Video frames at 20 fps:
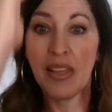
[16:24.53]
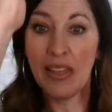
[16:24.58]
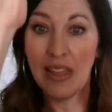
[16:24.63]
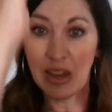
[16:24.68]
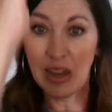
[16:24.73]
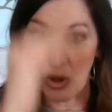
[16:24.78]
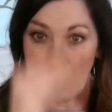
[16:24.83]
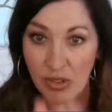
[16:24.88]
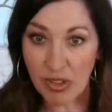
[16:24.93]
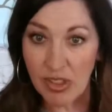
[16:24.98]

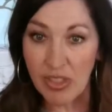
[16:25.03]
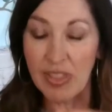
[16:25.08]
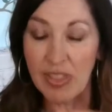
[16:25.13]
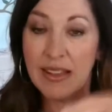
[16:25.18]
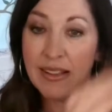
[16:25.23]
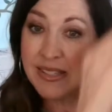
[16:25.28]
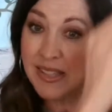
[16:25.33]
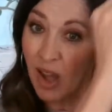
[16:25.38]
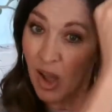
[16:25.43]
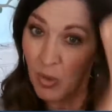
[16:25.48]
here are the
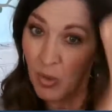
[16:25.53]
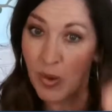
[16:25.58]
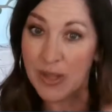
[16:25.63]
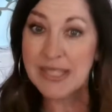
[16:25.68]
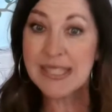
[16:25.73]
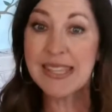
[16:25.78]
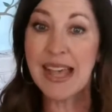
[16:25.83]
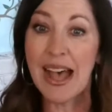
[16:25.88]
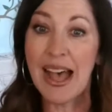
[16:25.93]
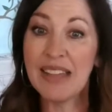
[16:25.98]
things on
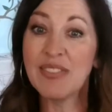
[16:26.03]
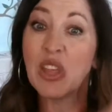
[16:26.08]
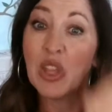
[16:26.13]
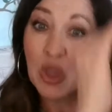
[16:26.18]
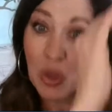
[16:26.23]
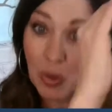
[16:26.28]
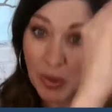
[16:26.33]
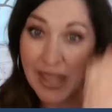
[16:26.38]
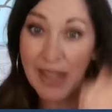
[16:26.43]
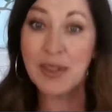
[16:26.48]
one side that
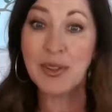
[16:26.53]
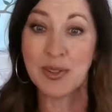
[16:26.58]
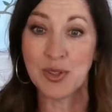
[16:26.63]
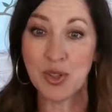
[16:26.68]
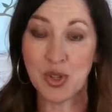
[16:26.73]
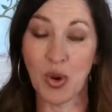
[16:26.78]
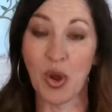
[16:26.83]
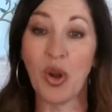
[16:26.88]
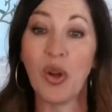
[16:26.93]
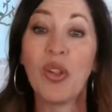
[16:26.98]
you can
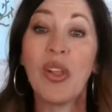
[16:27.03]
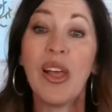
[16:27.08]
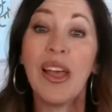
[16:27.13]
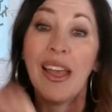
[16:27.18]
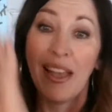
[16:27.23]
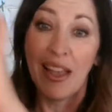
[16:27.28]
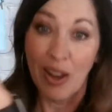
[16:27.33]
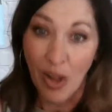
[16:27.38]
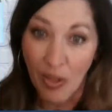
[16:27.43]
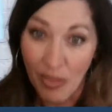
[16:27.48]
control,
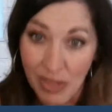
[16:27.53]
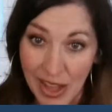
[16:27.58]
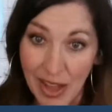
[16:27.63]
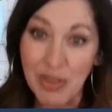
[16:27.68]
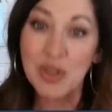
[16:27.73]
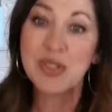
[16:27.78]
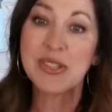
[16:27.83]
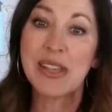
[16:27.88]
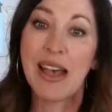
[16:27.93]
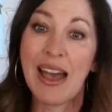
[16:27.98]
and on the
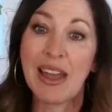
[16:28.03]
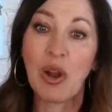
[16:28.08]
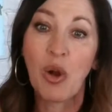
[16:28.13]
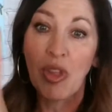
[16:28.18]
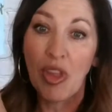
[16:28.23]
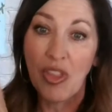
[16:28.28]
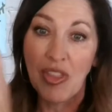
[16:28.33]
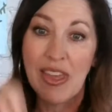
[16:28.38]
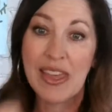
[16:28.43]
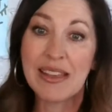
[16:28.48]
other side are
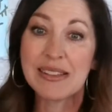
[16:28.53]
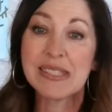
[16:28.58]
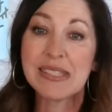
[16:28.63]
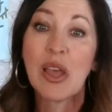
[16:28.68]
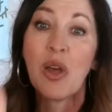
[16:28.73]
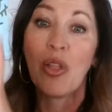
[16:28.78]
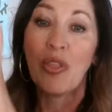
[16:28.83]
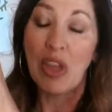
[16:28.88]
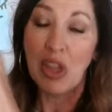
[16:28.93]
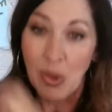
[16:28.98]
the things
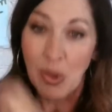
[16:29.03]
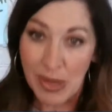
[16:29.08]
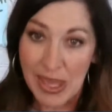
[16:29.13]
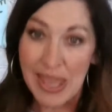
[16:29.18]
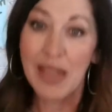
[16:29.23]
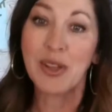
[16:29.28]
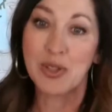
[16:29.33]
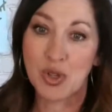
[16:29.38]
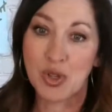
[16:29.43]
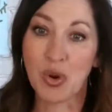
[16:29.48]
that you
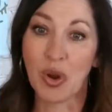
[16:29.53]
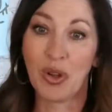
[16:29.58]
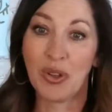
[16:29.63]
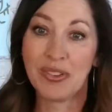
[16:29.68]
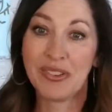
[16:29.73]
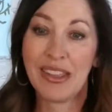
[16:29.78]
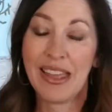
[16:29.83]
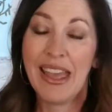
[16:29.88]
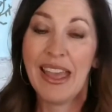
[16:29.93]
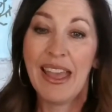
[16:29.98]
can't control.
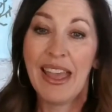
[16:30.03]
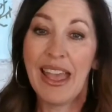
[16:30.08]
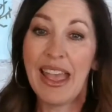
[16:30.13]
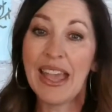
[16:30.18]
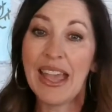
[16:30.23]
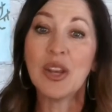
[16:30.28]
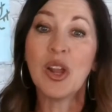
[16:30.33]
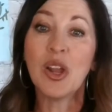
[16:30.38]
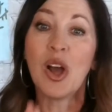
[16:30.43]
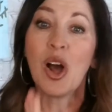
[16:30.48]

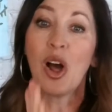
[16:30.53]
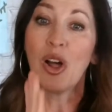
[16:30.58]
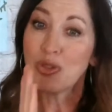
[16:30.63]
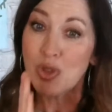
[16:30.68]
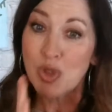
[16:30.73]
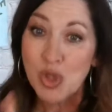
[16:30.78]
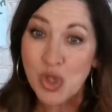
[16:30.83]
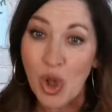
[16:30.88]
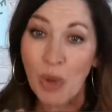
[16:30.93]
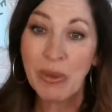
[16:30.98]
And
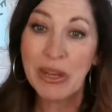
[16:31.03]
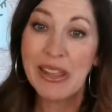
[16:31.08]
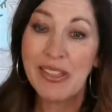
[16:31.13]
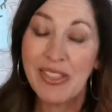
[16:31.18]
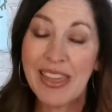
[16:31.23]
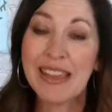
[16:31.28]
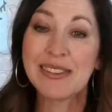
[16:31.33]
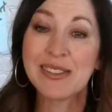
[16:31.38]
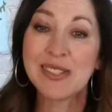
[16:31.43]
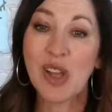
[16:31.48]
so many
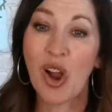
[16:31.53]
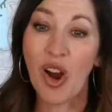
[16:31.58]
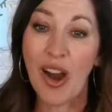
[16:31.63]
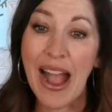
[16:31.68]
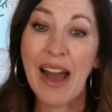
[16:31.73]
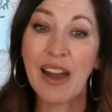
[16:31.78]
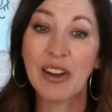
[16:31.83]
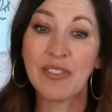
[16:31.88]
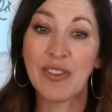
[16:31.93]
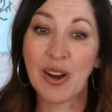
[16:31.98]
things are
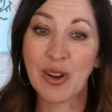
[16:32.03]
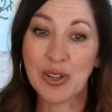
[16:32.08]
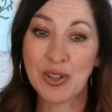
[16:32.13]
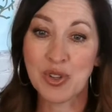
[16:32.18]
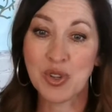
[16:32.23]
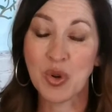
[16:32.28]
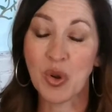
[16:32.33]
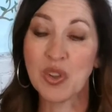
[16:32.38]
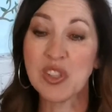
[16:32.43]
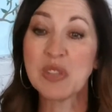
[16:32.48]
out of our
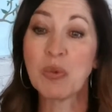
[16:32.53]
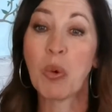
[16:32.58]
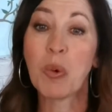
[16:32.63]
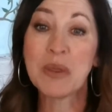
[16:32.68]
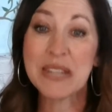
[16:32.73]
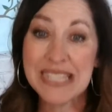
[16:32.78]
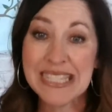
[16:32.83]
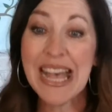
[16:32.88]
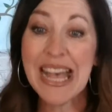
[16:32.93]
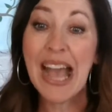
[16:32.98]
control. So when we
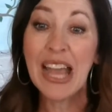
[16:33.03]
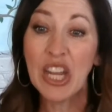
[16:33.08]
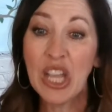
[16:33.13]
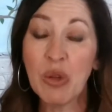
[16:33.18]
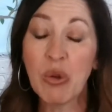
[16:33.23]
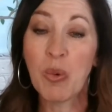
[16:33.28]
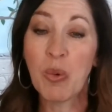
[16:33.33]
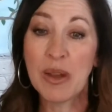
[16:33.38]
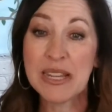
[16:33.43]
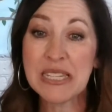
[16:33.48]
decide who
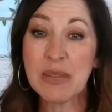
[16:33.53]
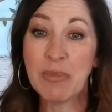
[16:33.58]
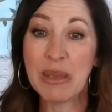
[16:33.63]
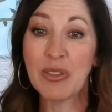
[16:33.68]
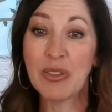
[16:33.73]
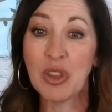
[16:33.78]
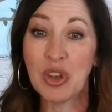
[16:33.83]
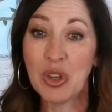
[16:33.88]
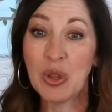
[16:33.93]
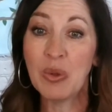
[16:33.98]
we want to be
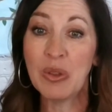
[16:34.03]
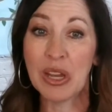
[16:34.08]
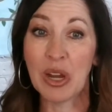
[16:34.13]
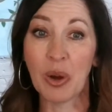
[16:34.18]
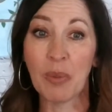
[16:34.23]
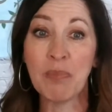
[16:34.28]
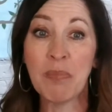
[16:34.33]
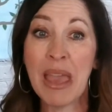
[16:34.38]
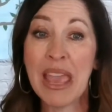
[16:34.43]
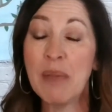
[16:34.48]
in the new year,
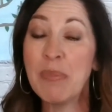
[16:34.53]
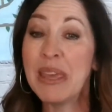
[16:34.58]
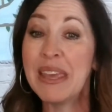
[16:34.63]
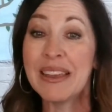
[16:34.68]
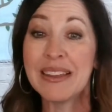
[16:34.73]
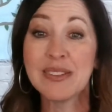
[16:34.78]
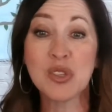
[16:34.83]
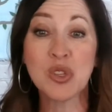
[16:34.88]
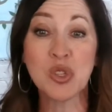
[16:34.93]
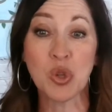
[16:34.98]
maybe
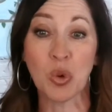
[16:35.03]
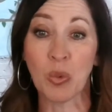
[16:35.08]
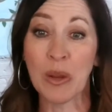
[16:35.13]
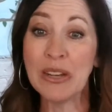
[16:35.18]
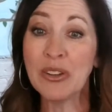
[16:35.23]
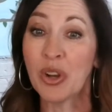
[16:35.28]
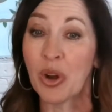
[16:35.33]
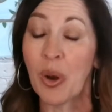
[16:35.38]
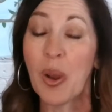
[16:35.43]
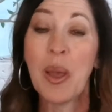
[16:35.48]
it's
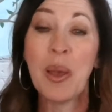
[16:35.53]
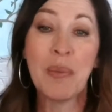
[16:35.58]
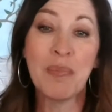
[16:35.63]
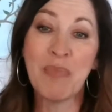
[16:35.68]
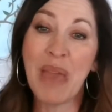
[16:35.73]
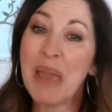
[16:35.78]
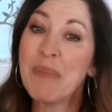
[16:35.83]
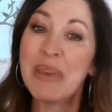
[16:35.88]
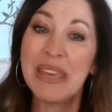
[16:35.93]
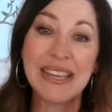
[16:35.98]
surrender.
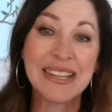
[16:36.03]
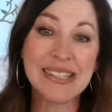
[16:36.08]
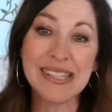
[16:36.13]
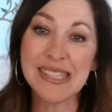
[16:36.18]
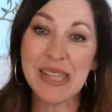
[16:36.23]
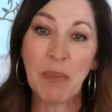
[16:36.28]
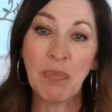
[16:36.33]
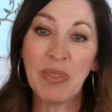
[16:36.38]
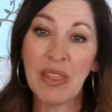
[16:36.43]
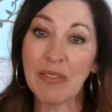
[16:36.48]
Maybe it's
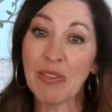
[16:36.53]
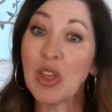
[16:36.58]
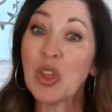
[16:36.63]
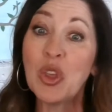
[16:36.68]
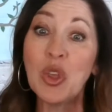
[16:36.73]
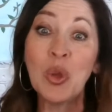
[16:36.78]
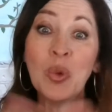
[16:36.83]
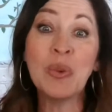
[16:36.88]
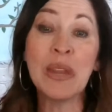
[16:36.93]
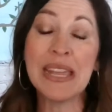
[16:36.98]
something that
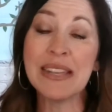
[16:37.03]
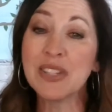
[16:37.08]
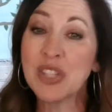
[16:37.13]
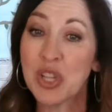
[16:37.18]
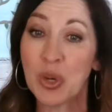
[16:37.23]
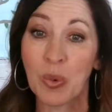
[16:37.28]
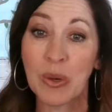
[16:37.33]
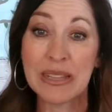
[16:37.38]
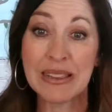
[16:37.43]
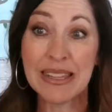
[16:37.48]
you need
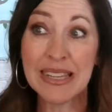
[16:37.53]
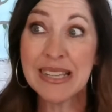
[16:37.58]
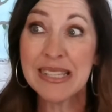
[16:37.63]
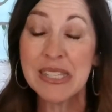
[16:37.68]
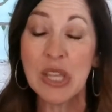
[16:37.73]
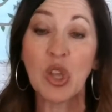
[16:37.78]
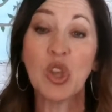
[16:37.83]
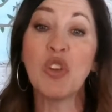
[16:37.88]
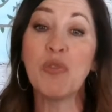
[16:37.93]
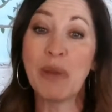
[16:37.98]
to release
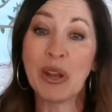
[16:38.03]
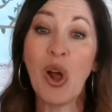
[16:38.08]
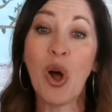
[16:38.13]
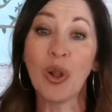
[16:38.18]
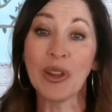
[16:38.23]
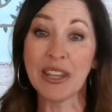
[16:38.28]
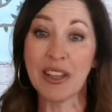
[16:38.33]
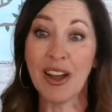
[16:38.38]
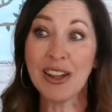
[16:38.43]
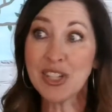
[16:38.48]
that you've been
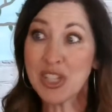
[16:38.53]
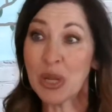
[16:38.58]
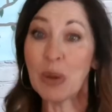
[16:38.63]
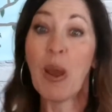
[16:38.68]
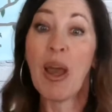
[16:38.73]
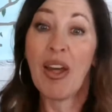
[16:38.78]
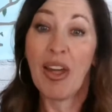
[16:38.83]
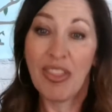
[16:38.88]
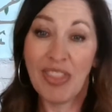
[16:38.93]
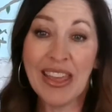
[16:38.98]
holding on to,
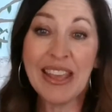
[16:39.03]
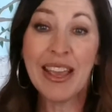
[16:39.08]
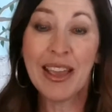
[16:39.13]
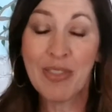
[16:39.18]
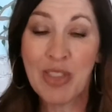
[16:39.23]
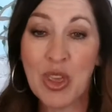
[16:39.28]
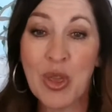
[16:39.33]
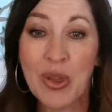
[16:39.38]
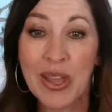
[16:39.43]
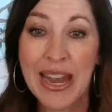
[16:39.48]
thinking
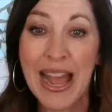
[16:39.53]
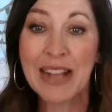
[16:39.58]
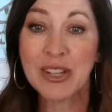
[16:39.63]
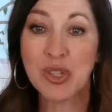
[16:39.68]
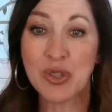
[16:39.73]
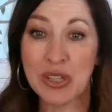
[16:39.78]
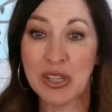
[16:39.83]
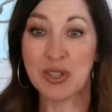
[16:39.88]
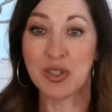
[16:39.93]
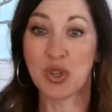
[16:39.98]
that you can
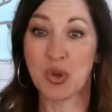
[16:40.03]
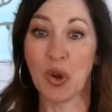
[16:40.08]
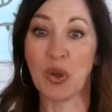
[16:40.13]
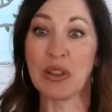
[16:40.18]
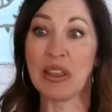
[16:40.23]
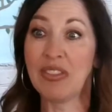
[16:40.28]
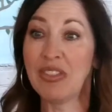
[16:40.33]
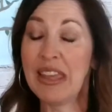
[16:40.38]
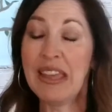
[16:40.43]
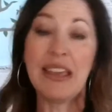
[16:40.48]
actually control
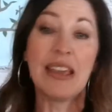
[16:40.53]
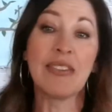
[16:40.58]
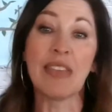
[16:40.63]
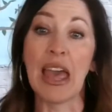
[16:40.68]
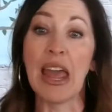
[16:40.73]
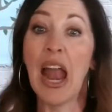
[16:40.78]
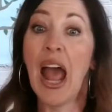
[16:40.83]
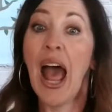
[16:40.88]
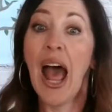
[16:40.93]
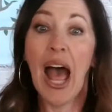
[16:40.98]
it, thinking
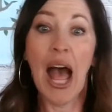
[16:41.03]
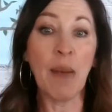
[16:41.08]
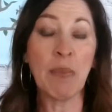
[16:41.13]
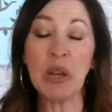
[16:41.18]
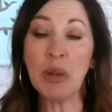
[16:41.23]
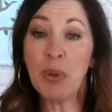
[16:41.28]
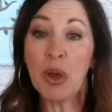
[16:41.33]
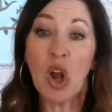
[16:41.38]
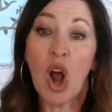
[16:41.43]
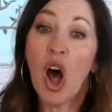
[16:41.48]
that I'm
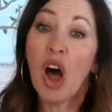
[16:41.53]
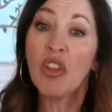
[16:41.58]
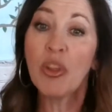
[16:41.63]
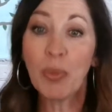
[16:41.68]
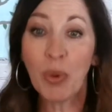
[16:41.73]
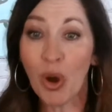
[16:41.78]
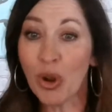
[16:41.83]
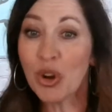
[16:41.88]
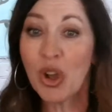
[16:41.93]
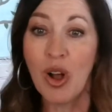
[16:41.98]
going to put all the
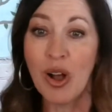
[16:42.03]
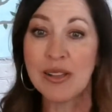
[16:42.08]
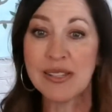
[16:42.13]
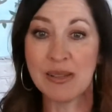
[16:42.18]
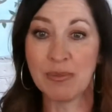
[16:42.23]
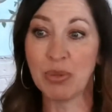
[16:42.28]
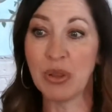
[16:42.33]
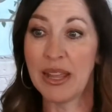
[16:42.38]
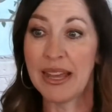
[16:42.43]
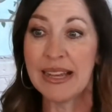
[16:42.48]
protocols
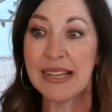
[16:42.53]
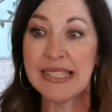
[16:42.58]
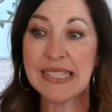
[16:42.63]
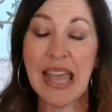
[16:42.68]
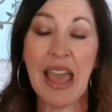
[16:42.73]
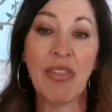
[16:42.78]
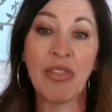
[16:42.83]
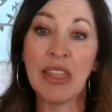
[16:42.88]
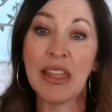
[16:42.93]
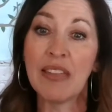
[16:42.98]
in place
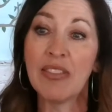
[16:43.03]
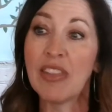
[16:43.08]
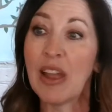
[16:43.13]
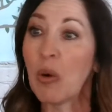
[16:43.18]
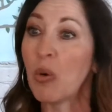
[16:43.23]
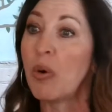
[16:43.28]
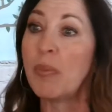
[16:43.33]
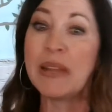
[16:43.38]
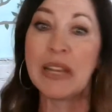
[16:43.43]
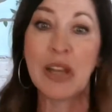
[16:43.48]
and then
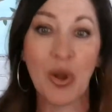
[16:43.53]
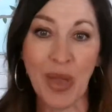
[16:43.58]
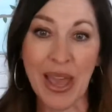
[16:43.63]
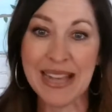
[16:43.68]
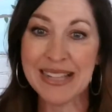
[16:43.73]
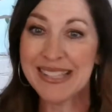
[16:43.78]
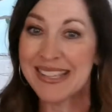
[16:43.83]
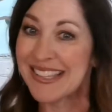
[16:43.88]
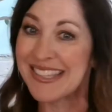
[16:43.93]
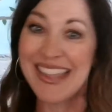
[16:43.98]
there will be no
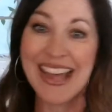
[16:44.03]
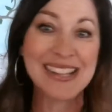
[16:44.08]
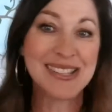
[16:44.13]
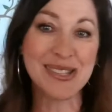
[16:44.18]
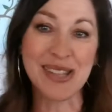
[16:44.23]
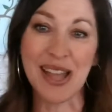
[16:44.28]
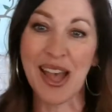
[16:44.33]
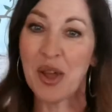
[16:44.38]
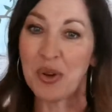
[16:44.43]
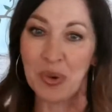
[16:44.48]
cases.
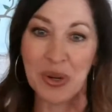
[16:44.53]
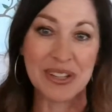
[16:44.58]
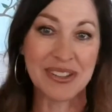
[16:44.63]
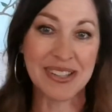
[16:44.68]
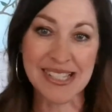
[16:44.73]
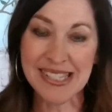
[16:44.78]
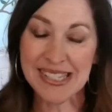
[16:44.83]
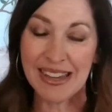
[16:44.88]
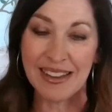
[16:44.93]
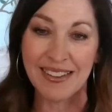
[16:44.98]
That's
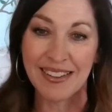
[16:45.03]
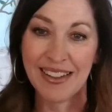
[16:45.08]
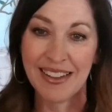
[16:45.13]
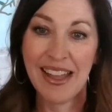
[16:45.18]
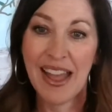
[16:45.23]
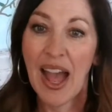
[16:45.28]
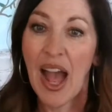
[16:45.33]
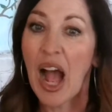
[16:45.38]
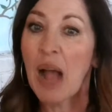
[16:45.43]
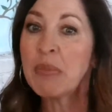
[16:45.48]
unrealistic.
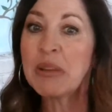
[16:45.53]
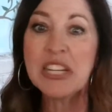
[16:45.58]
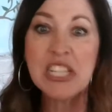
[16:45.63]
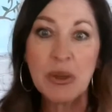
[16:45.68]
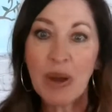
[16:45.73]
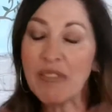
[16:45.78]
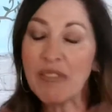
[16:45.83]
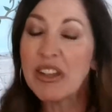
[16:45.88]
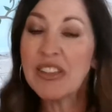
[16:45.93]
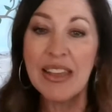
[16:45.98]
I'm going to
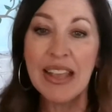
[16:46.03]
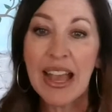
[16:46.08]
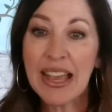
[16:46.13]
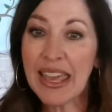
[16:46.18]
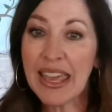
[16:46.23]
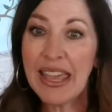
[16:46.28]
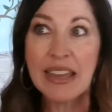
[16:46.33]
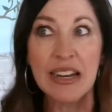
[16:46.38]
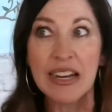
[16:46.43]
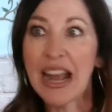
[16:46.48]
do everything I
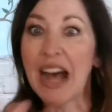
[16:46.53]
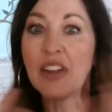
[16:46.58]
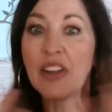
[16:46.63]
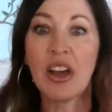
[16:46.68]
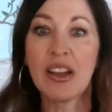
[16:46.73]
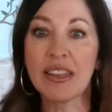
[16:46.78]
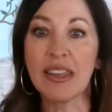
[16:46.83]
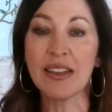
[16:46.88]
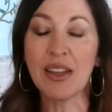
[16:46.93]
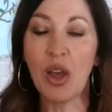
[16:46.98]
can and I'll
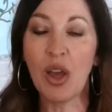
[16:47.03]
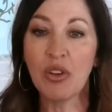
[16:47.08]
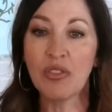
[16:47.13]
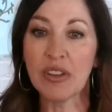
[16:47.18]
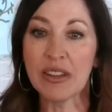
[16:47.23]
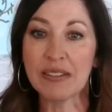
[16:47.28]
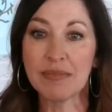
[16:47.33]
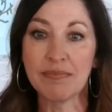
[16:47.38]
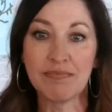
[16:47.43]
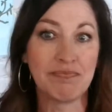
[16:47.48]
not get
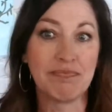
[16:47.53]
COVID.